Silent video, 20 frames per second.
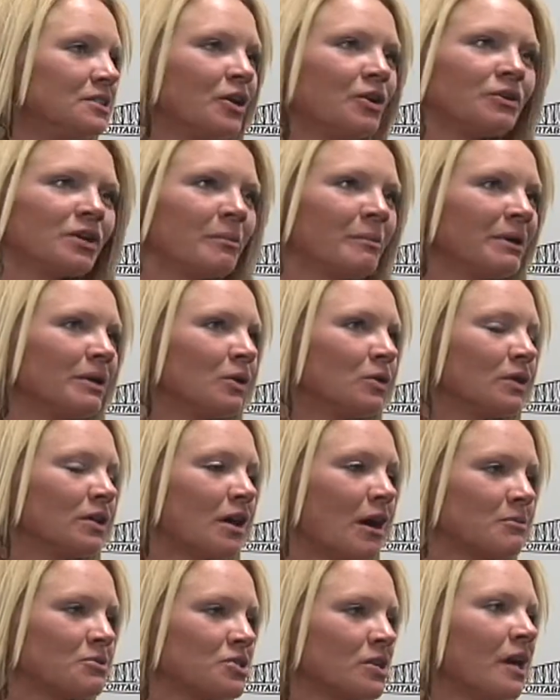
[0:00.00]
No, not my only
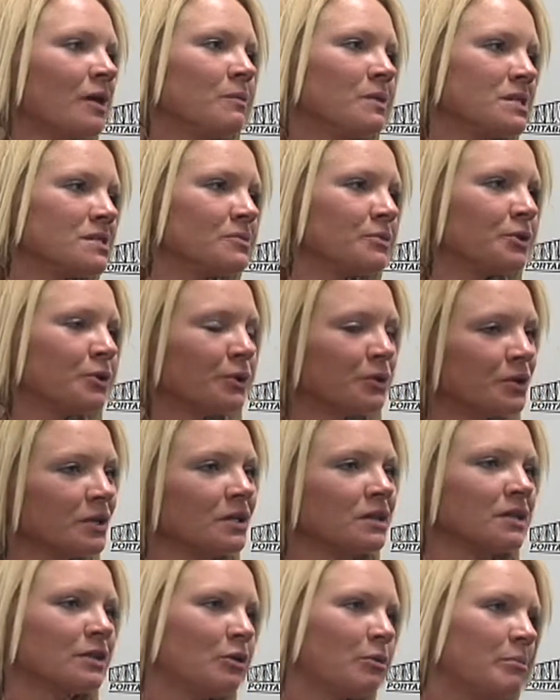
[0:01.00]
option. I was recruited
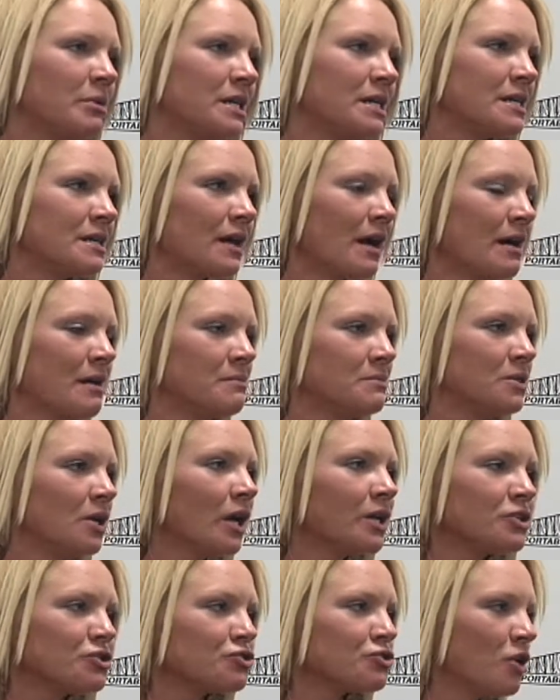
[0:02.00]
a little bit,
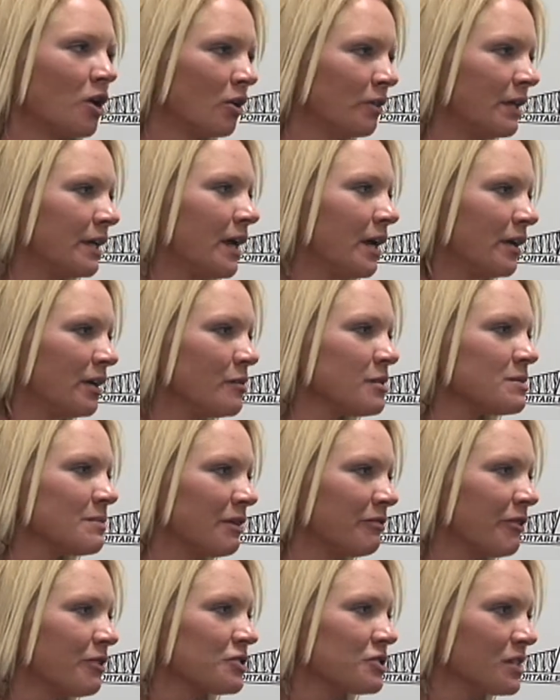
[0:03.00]
not as strongly. Carrie was
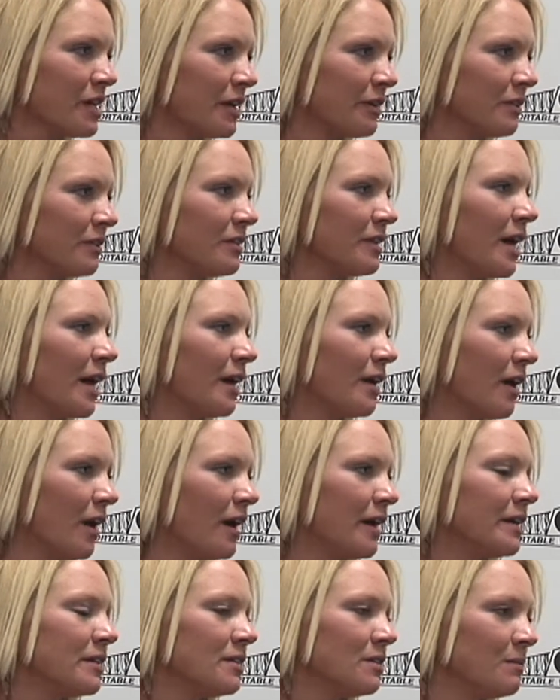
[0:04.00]
my first letter that I
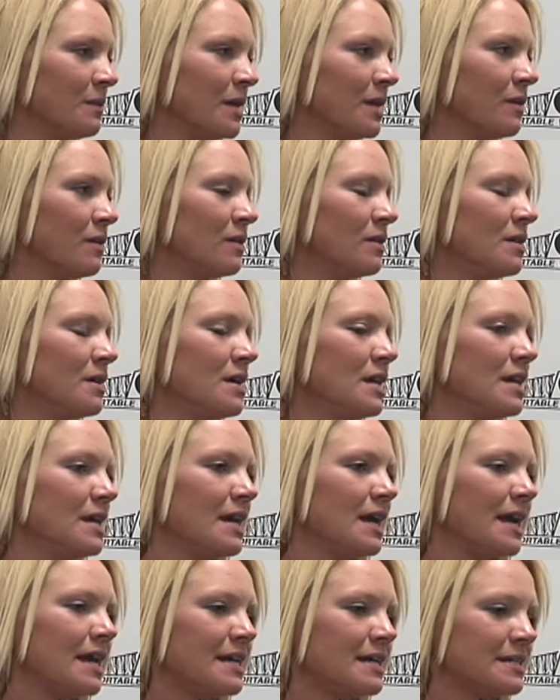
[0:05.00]
got in the mail.
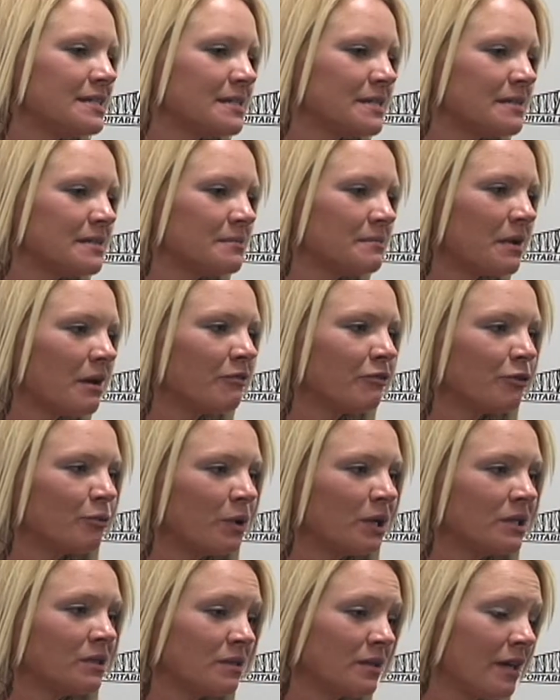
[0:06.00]
And
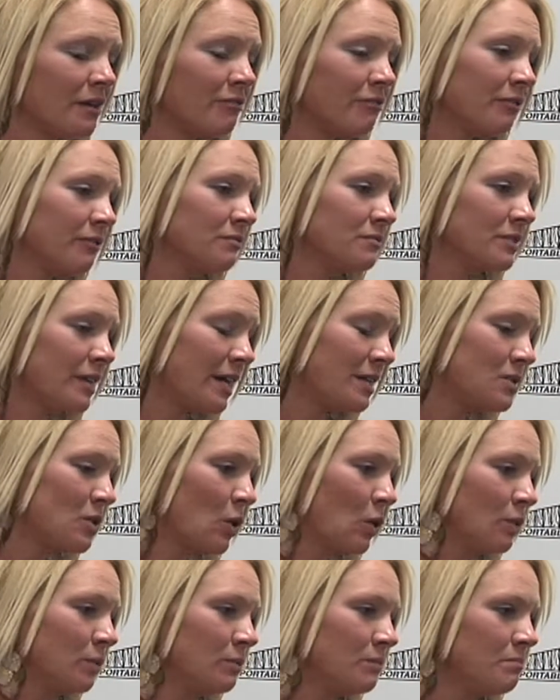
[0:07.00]
everyone, they
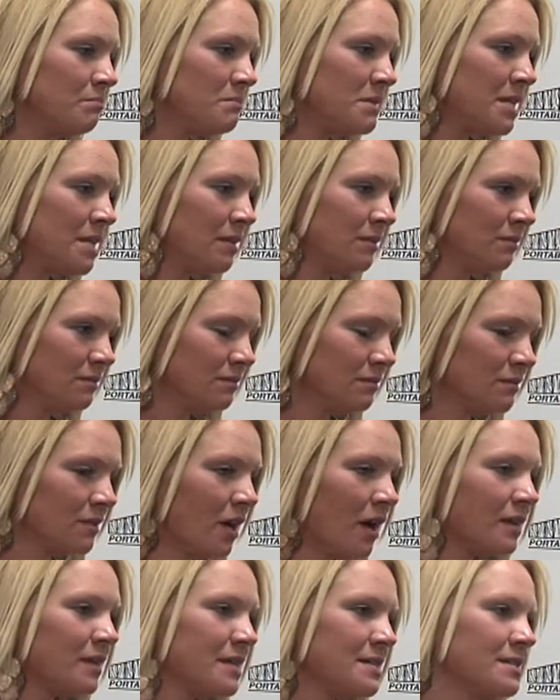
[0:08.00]
told me,
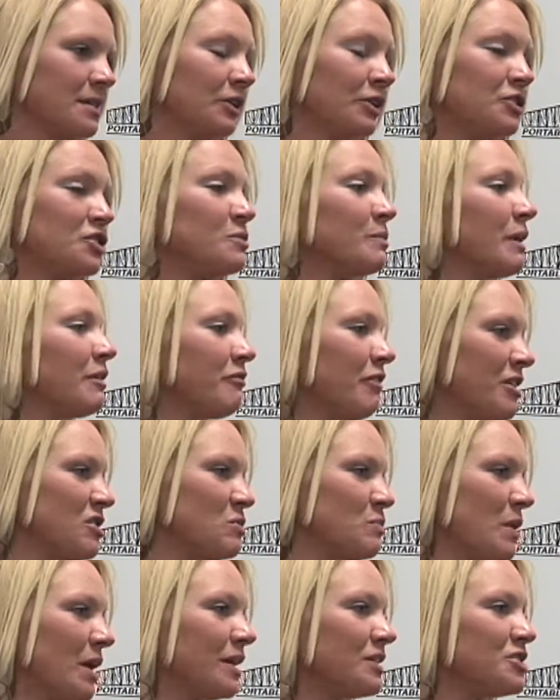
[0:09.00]
not necessarily to my
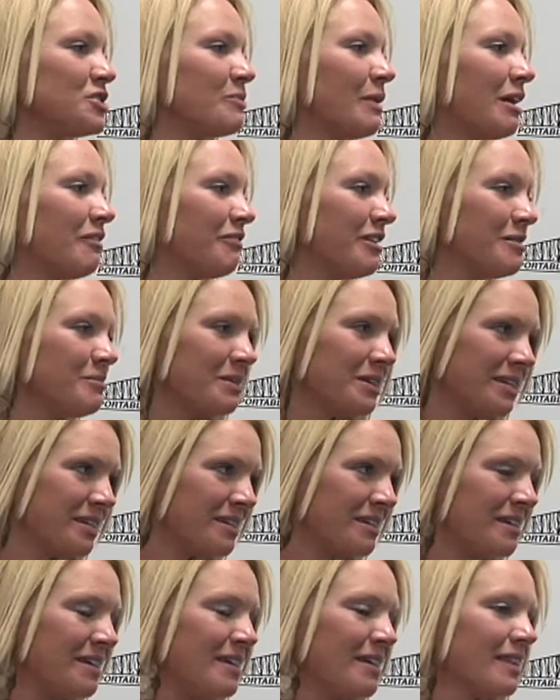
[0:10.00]
face, but to my
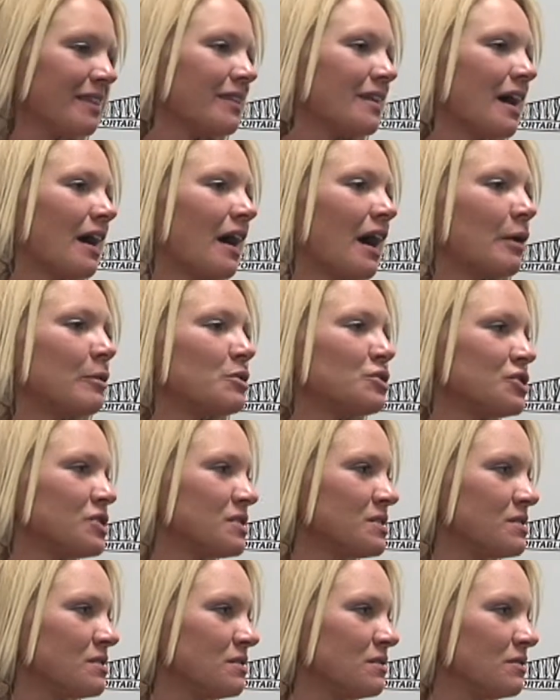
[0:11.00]
family, that I was
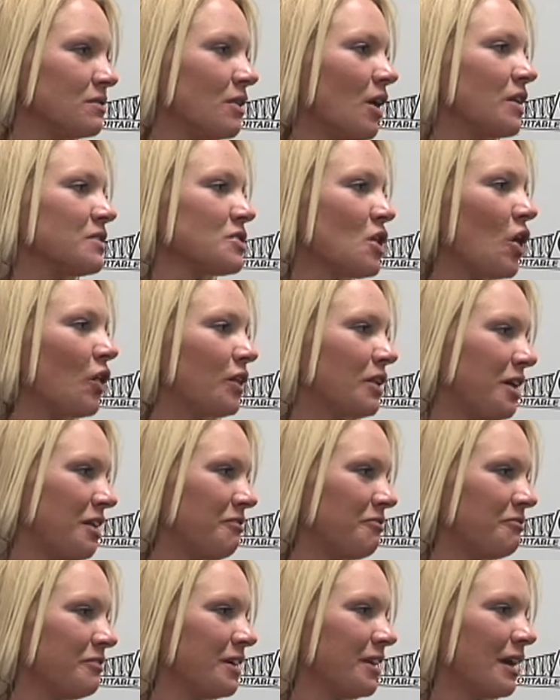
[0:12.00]
just not tall
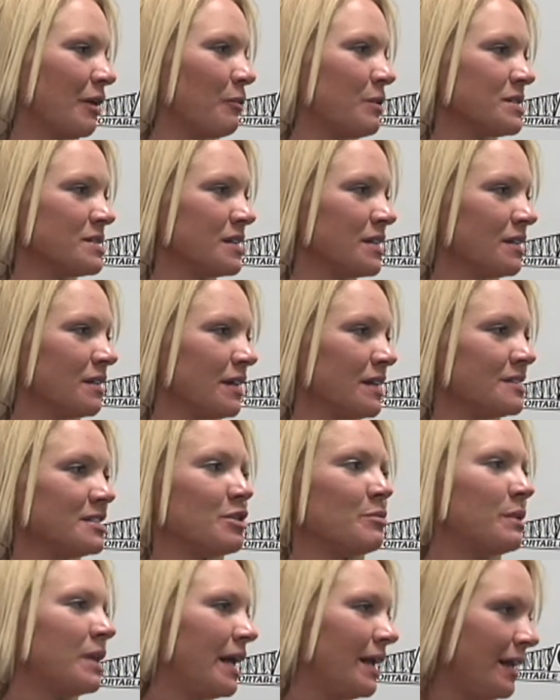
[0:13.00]
enough, and I wasn't
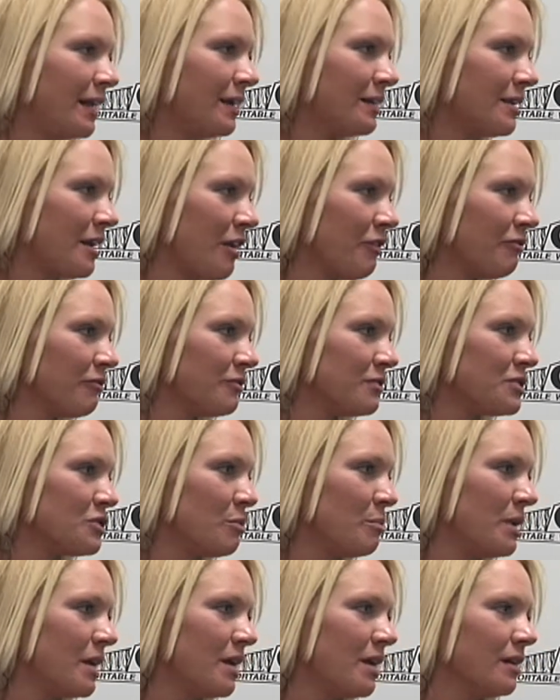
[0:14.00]
intimidating enough
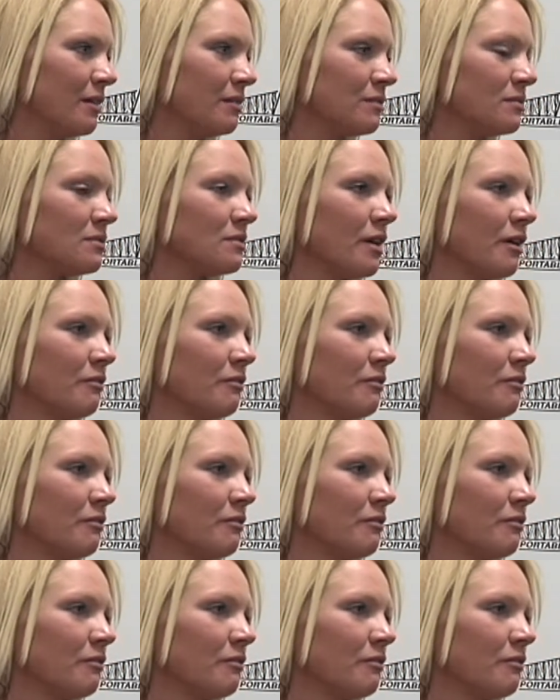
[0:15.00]
to be a